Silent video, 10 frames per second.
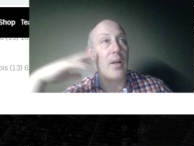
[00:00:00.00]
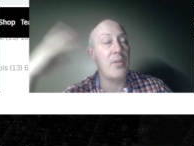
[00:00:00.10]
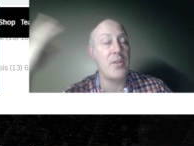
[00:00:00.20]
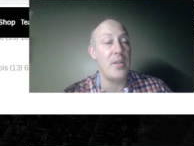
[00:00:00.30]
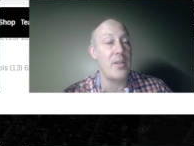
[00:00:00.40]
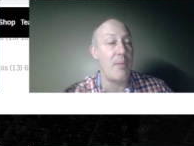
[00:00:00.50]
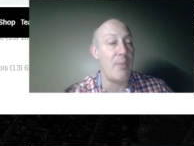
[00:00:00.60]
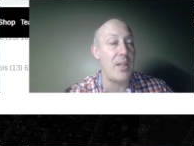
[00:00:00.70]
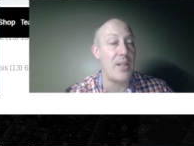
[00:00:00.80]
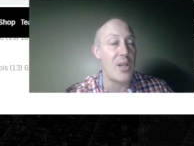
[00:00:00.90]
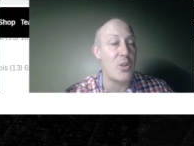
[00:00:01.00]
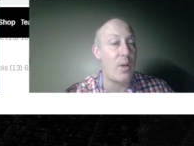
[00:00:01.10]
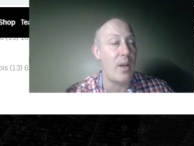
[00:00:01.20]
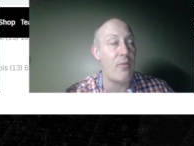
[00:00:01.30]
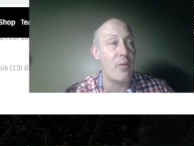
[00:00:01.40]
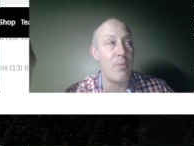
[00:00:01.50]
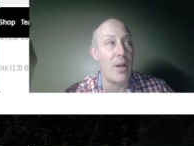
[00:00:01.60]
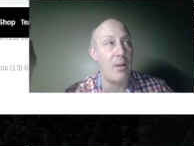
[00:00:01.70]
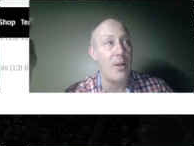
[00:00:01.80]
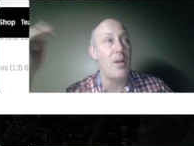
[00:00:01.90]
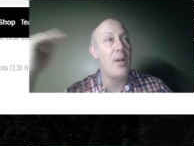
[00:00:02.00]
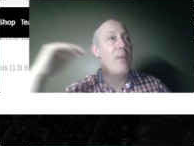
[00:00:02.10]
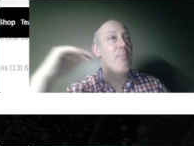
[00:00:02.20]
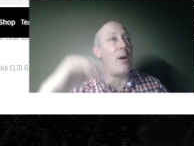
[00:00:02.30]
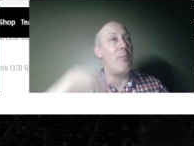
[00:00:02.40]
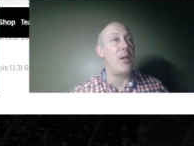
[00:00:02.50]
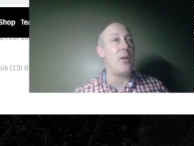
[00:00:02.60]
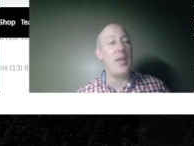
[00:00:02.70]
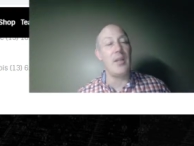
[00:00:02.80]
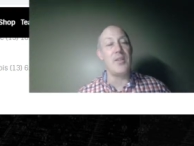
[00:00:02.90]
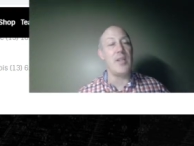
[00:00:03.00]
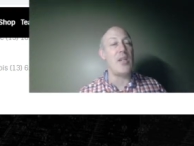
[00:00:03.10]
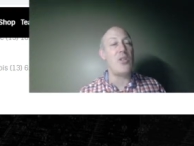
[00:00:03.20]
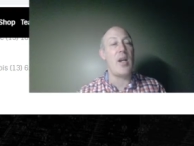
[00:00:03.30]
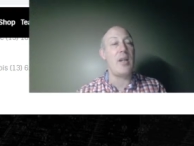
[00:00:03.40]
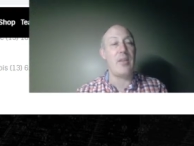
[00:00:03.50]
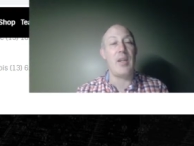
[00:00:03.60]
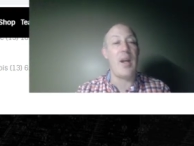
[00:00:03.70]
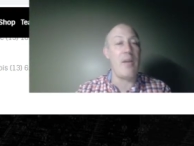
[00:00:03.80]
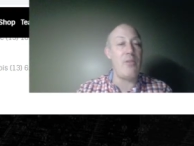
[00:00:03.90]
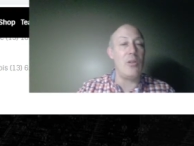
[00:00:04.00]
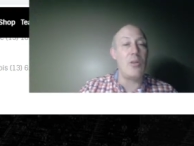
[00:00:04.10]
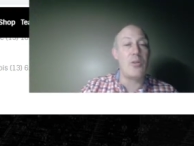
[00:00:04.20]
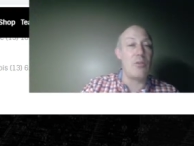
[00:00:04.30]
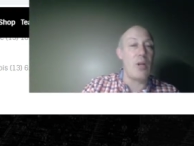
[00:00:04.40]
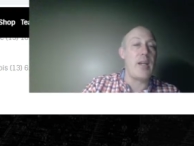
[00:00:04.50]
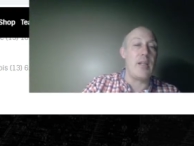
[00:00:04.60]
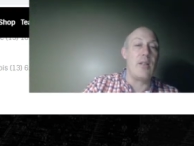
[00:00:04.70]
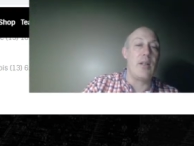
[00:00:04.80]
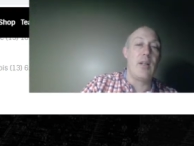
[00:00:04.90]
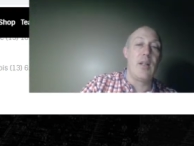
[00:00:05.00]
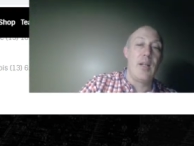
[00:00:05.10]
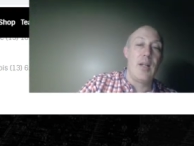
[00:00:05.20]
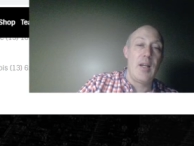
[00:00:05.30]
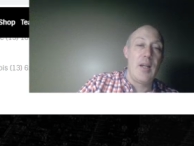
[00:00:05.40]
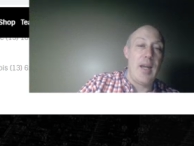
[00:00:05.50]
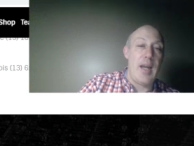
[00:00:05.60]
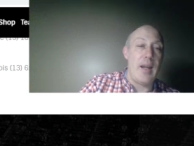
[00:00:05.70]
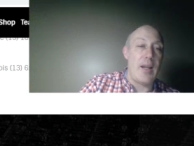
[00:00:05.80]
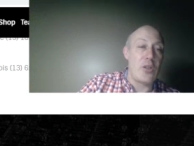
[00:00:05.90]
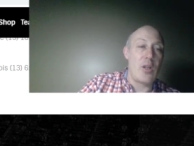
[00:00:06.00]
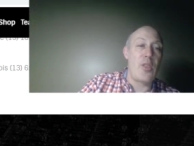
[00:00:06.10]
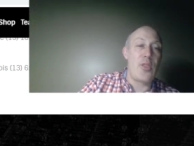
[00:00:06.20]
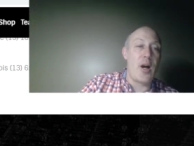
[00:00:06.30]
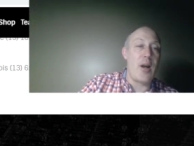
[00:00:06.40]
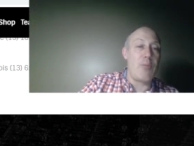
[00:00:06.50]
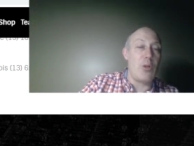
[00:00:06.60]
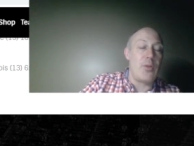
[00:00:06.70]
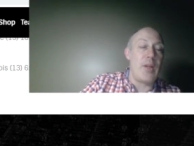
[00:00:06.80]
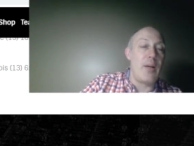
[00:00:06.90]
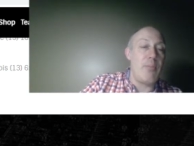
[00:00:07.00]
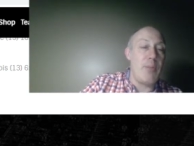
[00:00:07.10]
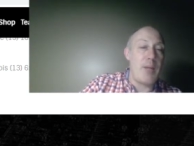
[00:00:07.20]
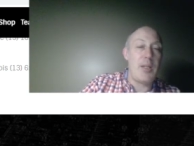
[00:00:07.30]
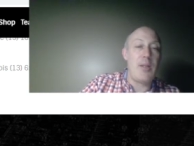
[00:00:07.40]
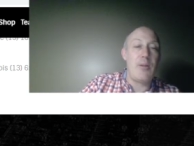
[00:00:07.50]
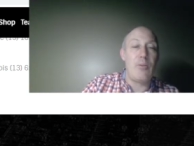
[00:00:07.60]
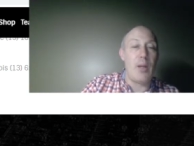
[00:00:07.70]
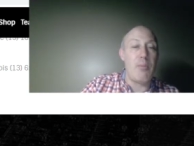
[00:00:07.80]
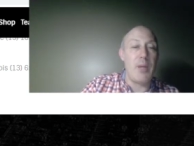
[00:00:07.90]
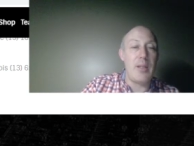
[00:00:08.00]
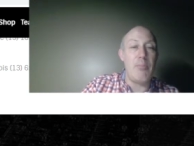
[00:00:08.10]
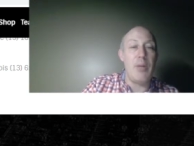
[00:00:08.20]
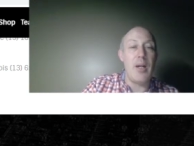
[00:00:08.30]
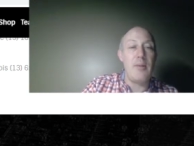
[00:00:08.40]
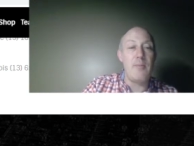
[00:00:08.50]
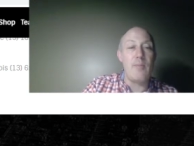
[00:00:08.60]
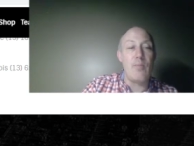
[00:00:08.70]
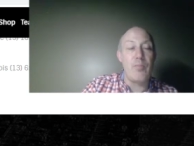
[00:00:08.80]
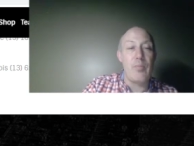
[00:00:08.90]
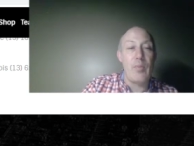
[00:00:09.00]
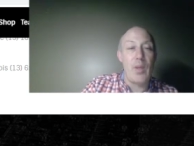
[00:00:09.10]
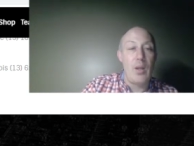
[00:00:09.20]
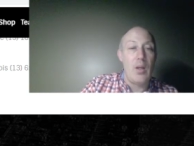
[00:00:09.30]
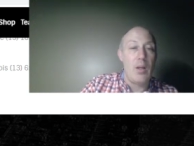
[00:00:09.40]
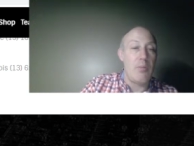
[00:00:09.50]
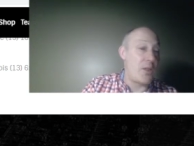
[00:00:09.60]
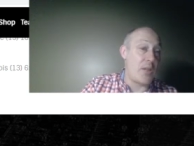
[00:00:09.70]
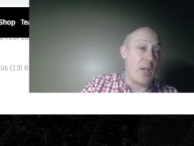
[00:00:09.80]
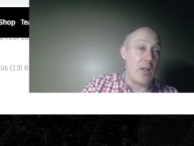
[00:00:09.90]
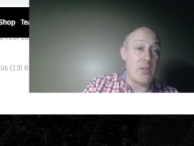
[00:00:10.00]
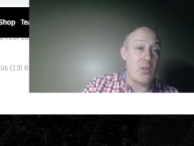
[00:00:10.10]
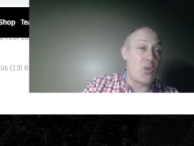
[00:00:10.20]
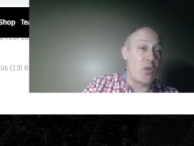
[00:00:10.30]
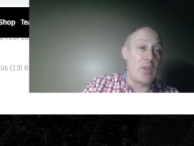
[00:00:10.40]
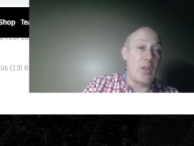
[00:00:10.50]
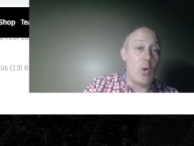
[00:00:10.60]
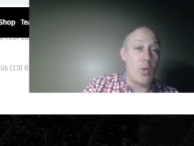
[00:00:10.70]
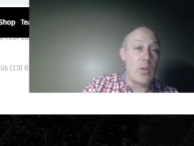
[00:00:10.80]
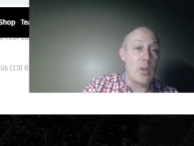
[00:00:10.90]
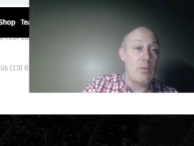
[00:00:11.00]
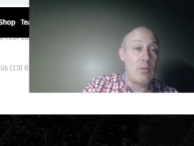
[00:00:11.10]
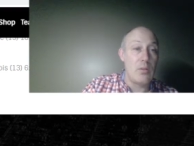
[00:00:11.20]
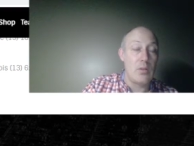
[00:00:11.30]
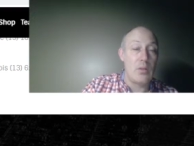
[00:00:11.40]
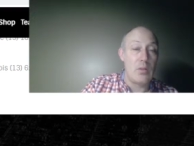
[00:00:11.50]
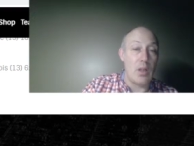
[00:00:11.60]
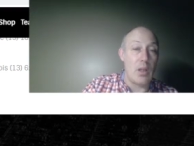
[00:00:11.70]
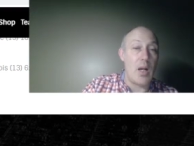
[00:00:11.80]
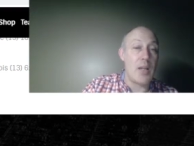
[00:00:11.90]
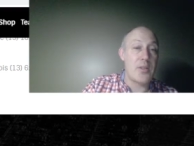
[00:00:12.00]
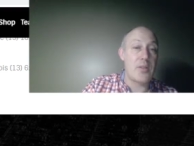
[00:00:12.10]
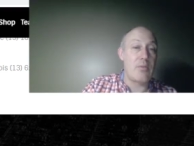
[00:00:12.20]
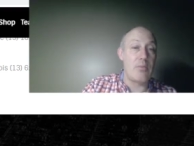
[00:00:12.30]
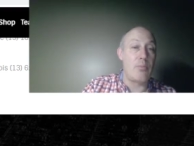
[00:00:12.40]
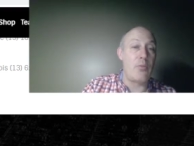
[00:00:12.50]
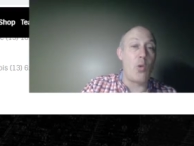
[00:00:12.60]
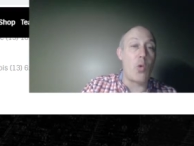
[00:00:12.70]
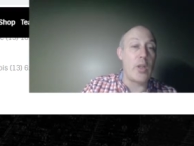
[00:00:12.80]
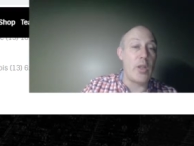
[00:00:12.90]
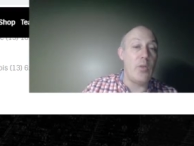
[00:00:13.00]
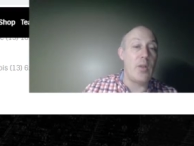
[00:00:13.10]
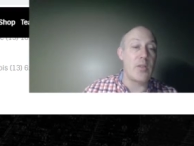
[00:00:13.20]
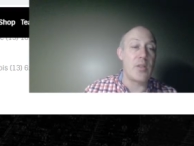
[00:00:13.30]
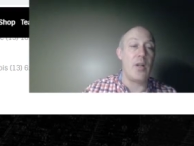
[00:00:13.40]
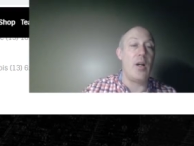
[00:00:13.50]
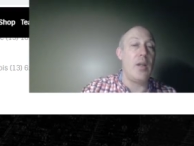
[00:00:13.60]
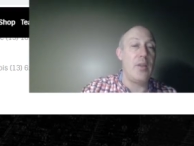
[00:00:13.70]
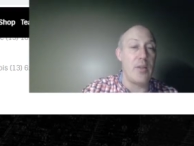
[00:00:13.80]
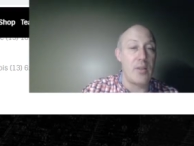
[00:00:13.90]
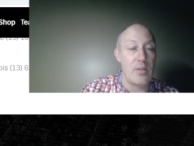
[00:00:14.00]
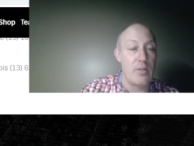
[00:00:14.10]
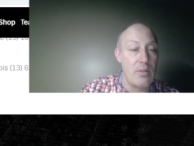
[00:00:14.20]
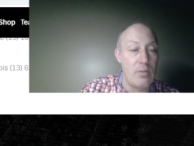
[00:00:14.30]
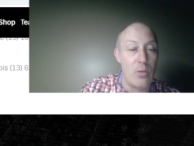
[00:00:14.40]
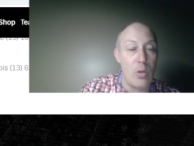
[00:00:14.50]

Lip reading: since they made that trade for Palmieri and Zajac, they haven't looked right. And I should have thought about that maybe when I made the bet, because I also took the over. I lost 4 units on this, 4